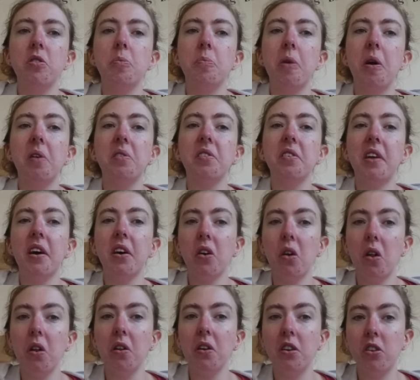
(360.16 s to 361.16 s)
the remnants
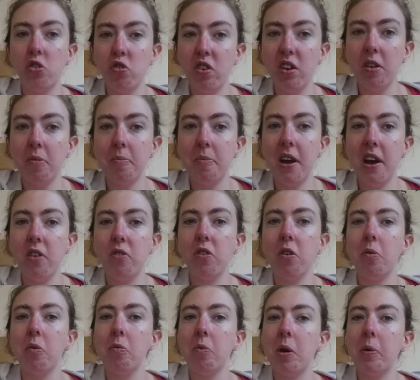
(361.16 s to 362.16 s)
of crushed wine
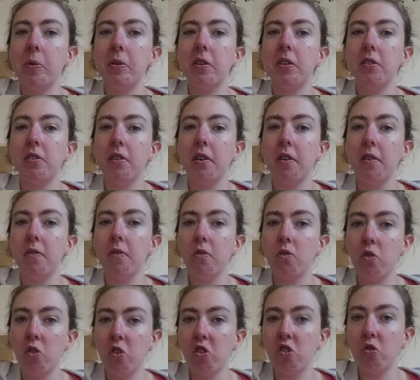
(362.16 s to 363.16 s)
grapes,
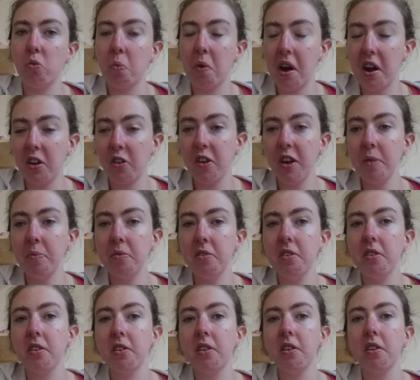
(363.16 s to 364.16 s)
and invited
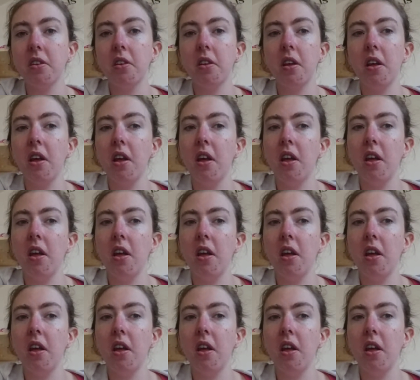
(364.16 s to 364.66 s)
God to test it.